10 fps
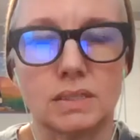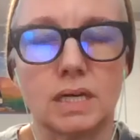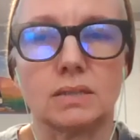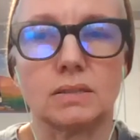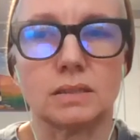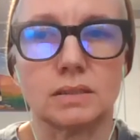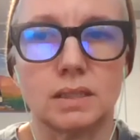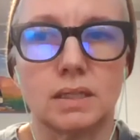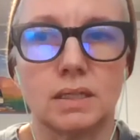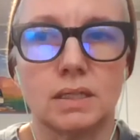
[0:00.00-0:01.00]
exactly.
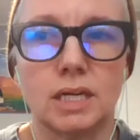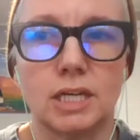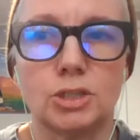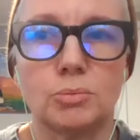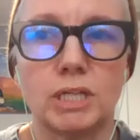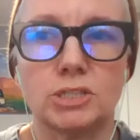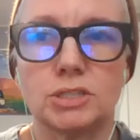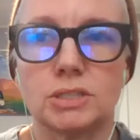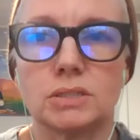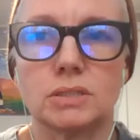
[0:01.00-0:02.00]
Yeah, and you
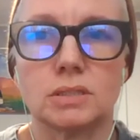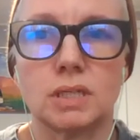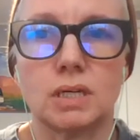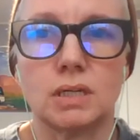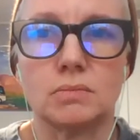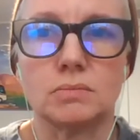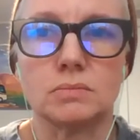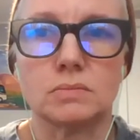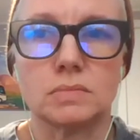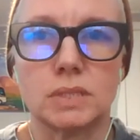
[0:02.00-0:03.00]
mentioned
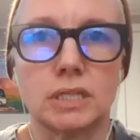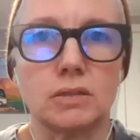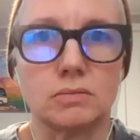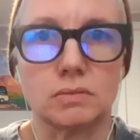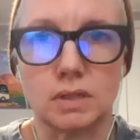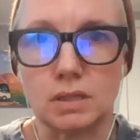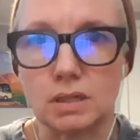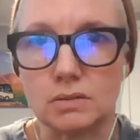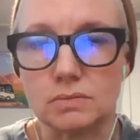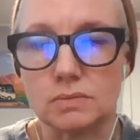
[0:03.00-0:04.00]
there
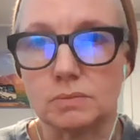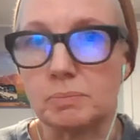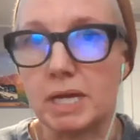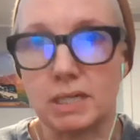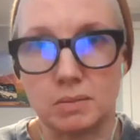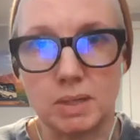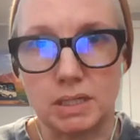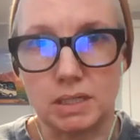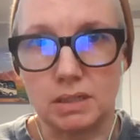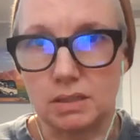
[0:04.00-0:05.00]
many
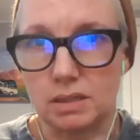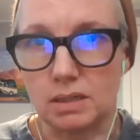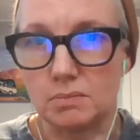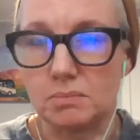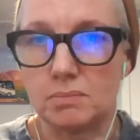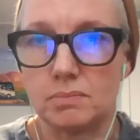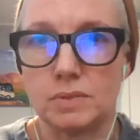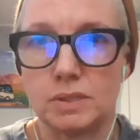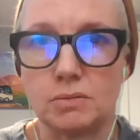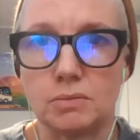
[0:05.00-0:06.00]

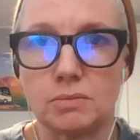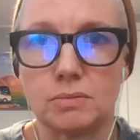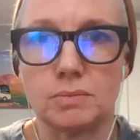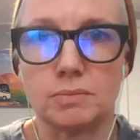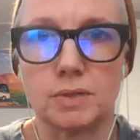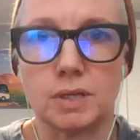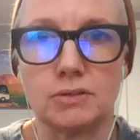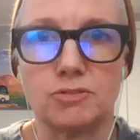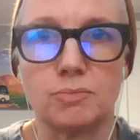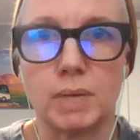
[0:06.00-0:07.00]

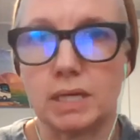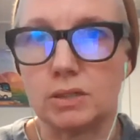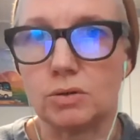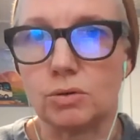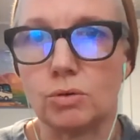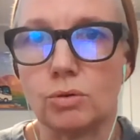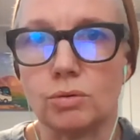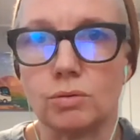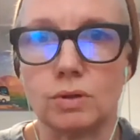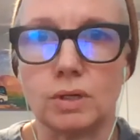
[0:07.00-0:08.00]
kind of
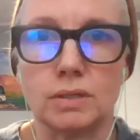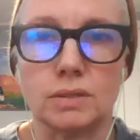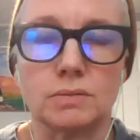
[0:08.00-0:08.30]
medical